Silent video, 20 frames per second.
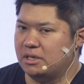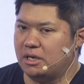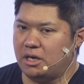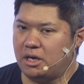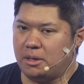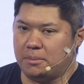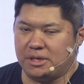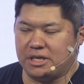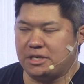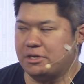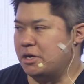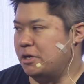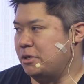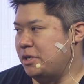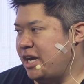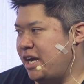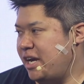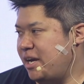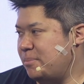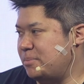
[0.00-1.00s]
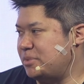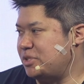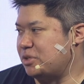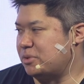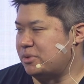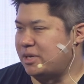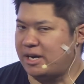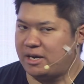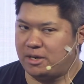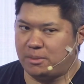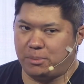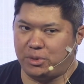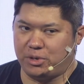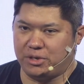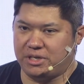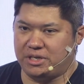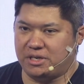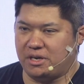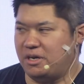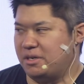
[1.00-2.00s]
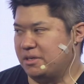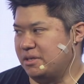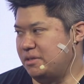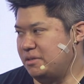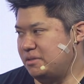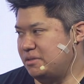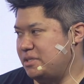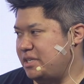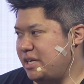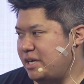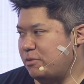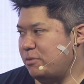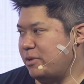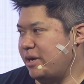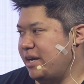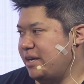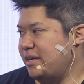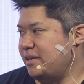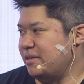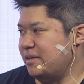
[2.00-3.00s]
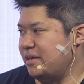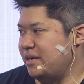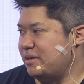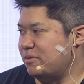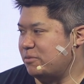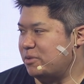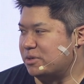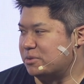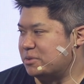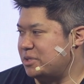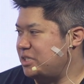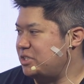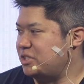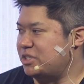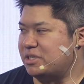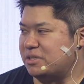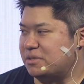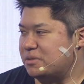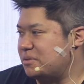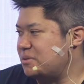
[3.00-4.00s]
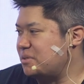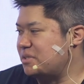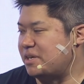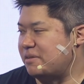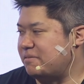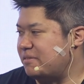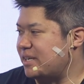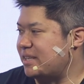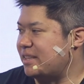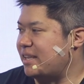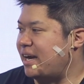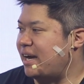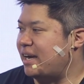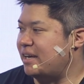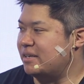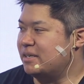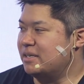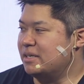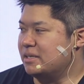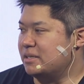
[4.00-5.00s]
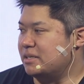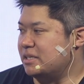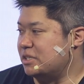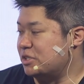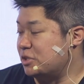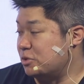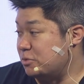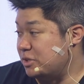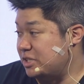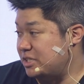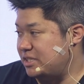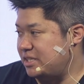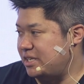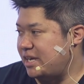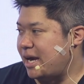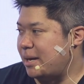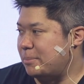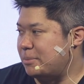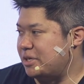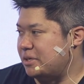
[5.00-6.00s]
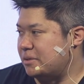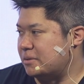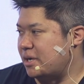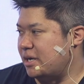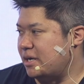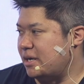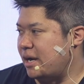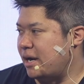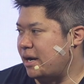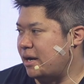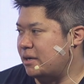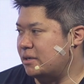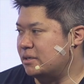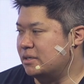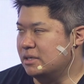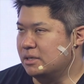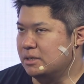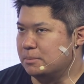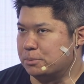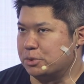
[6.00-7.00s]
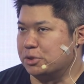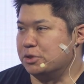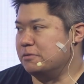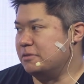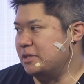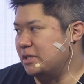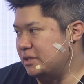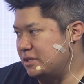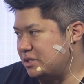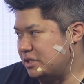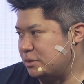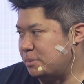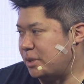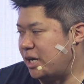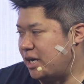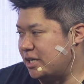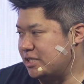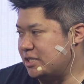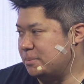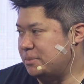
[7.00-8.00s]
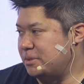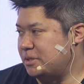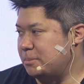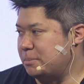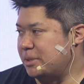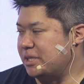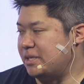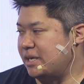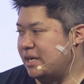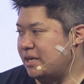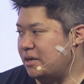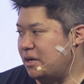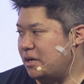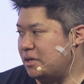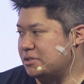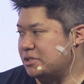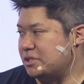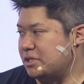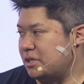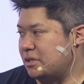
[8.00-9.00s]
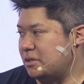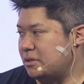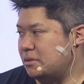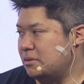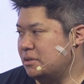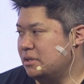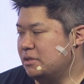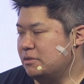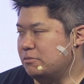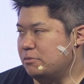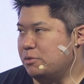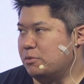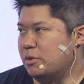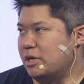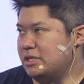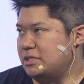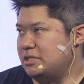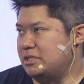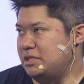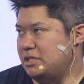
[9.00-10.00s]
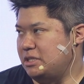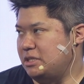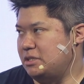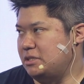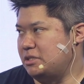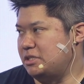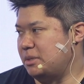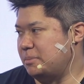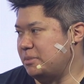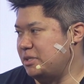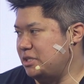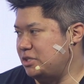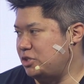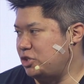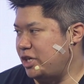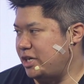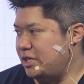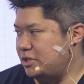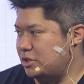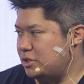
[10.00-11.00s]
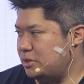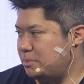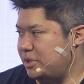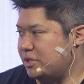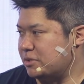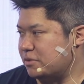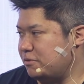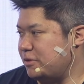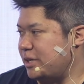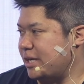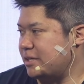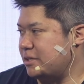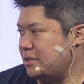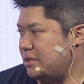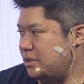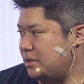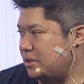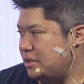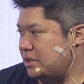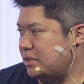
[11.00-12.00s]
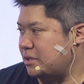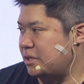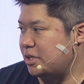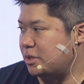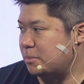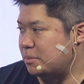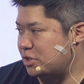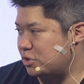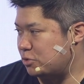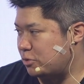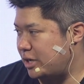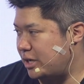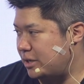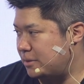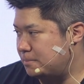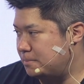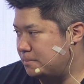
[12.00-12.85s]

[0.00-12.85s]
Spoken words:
like no games around putting all the stake weight in like one region or stuff like that, things that we see happening right now. Prove that this is possible, but then also we want to see some of these changes be reflected in Ethereum as well.